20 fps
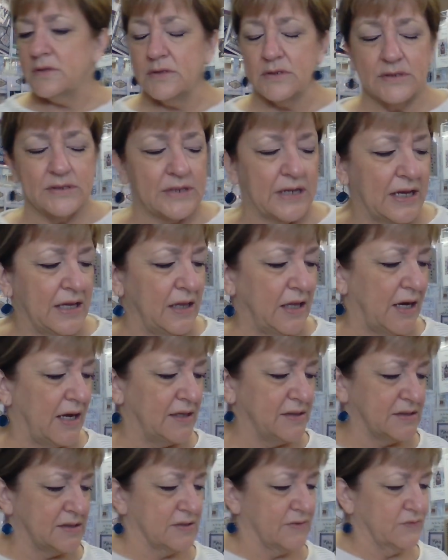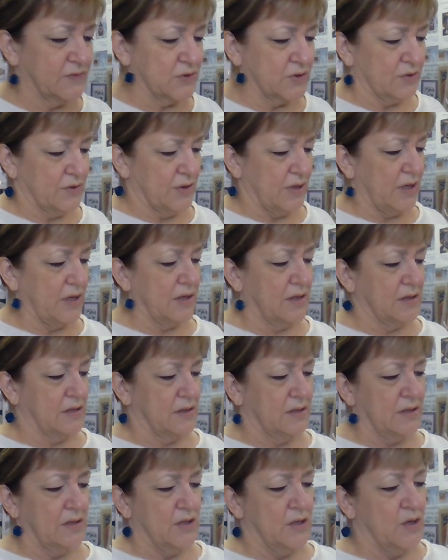die lots of dirty.
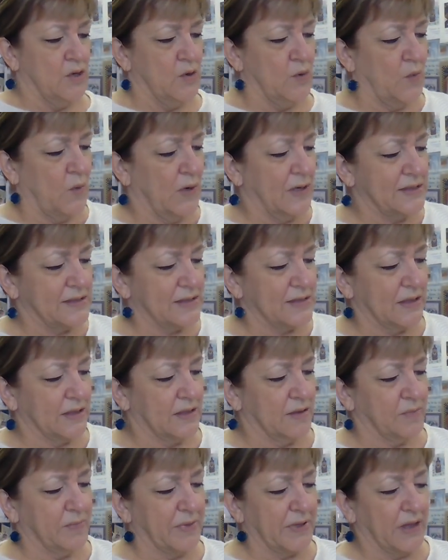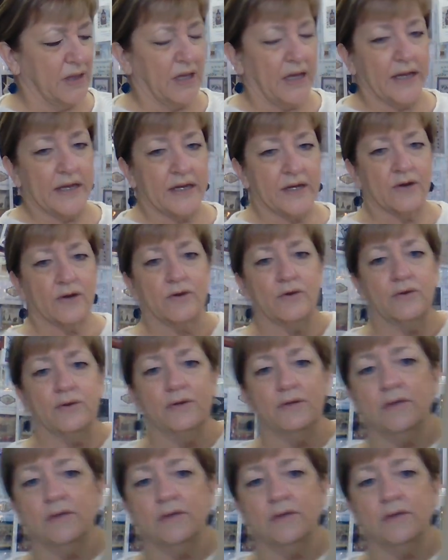One is a little bit lighter.